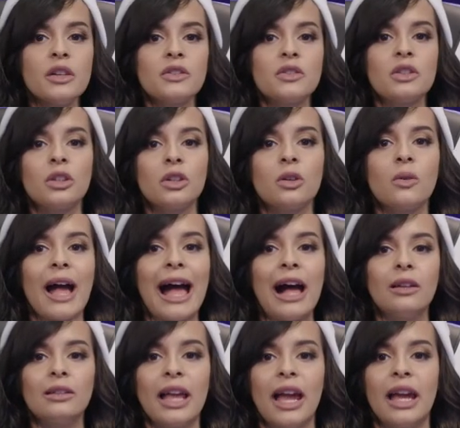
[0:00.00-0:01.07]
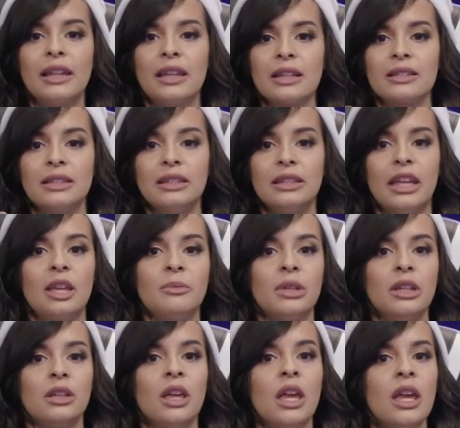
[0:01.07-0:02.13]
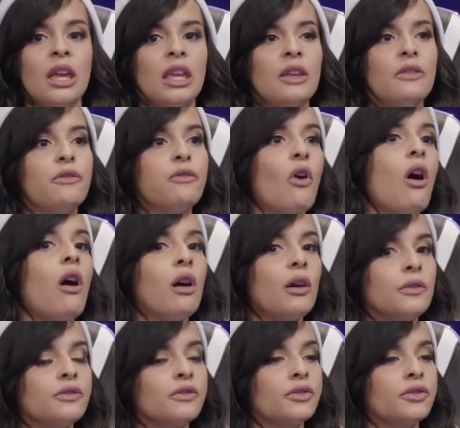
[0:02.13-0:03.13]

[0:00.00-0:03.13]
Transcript: us through how Latinx in Gaming evolved